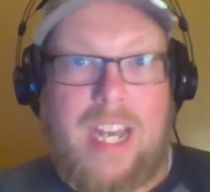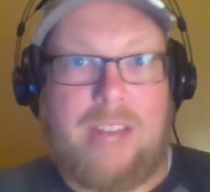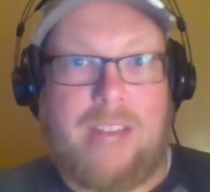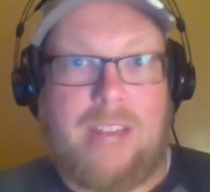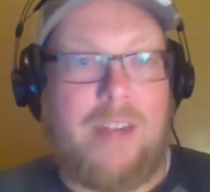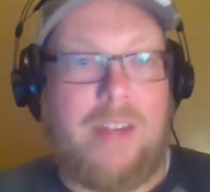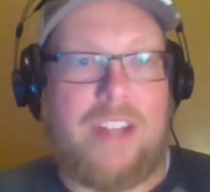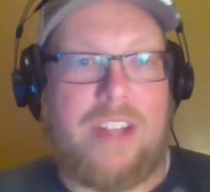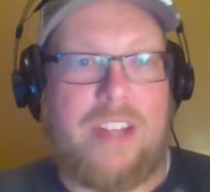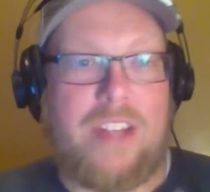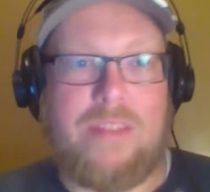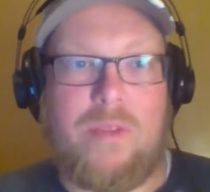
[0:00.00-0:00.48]

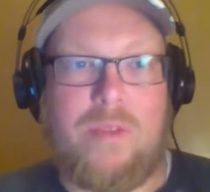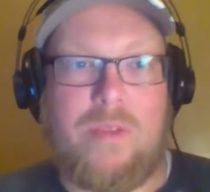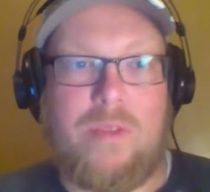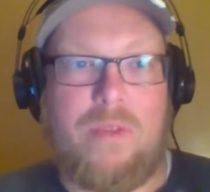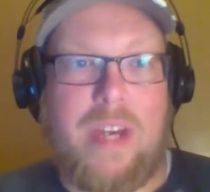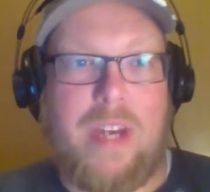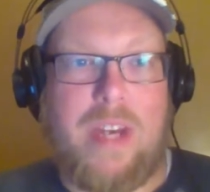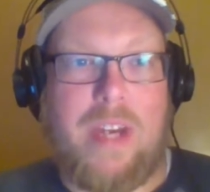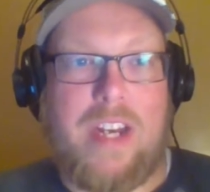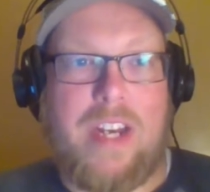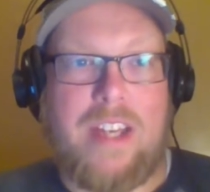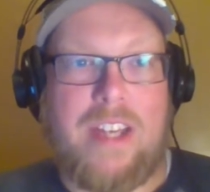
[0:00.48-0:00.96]
I've got some
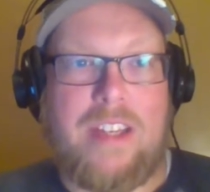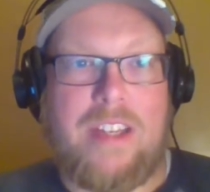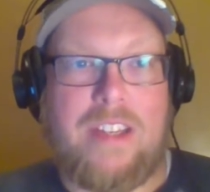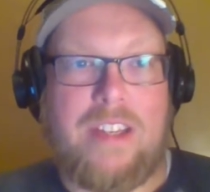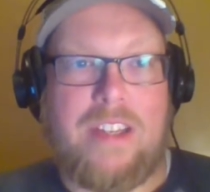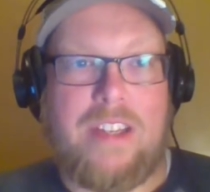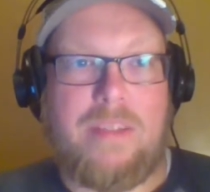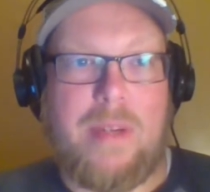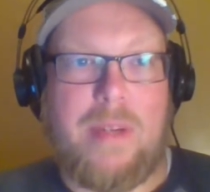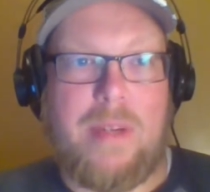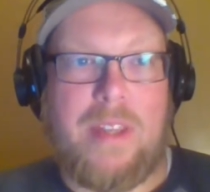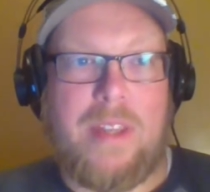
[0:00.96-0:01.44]
great
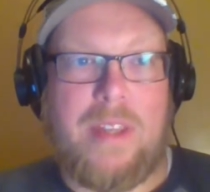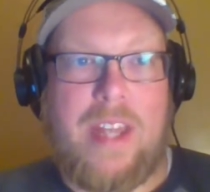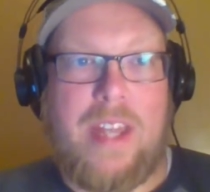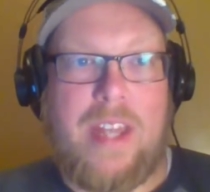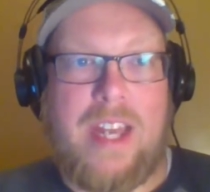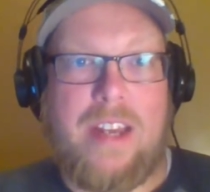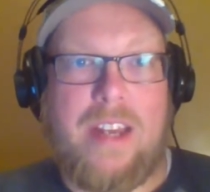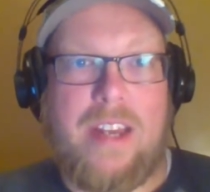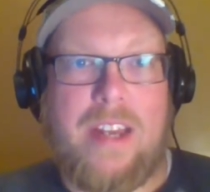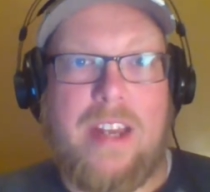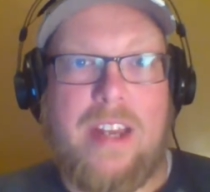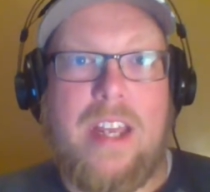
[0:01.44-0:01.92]
ideas about
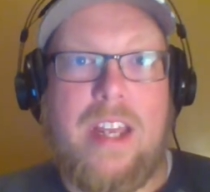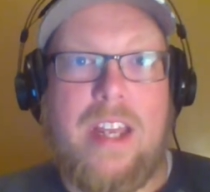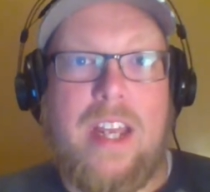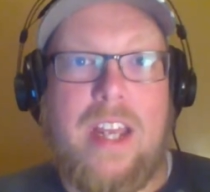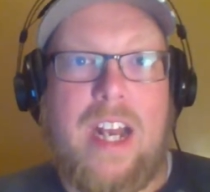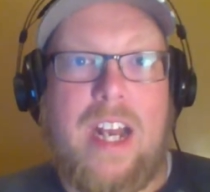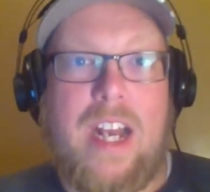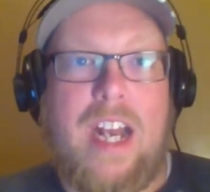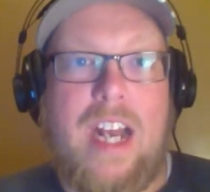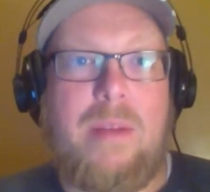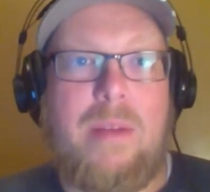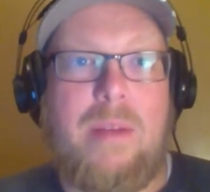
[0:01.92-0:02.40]
that.
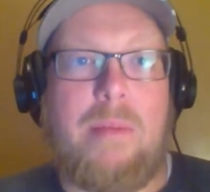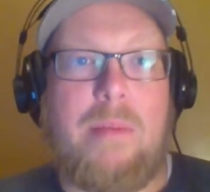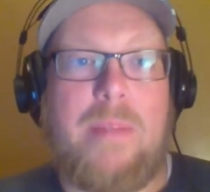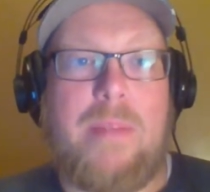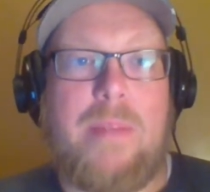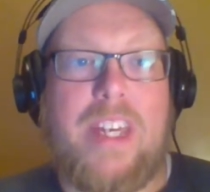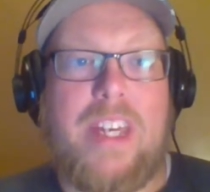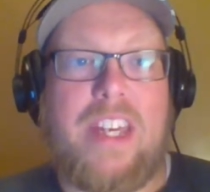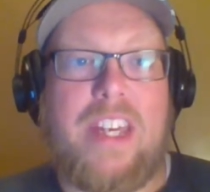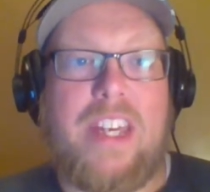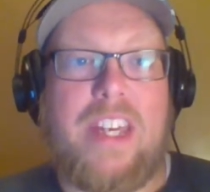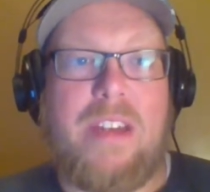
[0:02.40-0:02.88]
I'm a
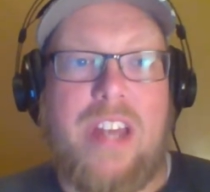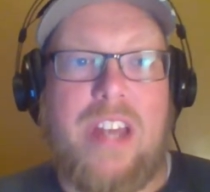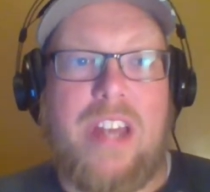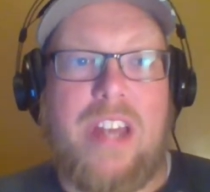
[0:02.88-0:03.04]
big